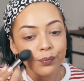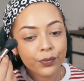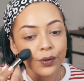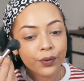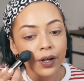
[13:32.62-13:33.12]

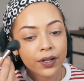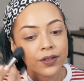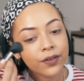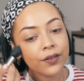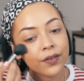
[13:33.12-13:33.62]
So nice
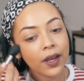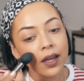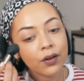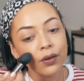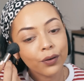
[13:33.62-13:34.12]
to
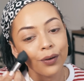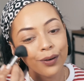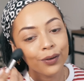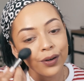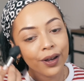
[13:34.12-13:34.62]
take on
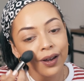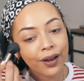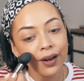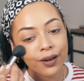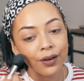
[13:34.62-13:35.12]

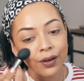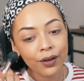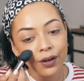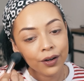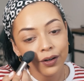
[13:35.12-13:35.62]
holiday.
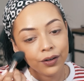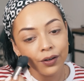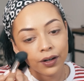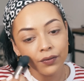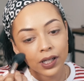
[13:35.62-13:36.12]
You
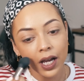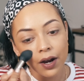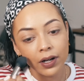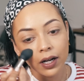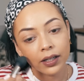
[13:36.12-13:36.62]
don't have to
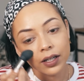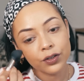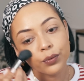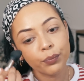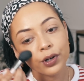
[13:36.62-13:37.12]
carry like
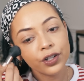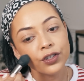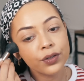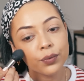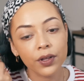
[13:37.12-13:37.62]
extra
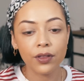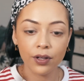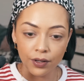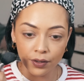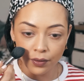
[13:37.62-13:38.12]
brushes with
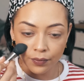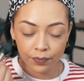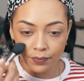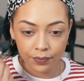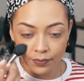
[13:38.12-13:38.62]
you.
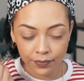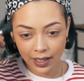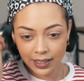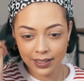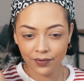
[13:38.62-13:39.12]

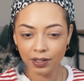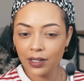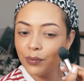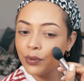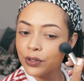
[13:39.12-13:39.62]
I
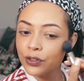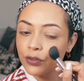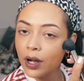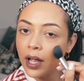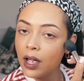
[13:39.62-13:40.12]
definitely want to
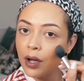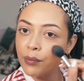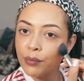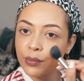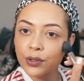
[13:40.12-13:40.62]
try
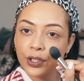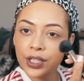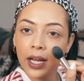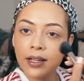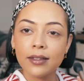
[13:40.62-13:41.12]
more
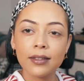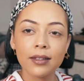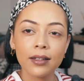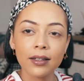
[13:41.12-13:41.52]
shades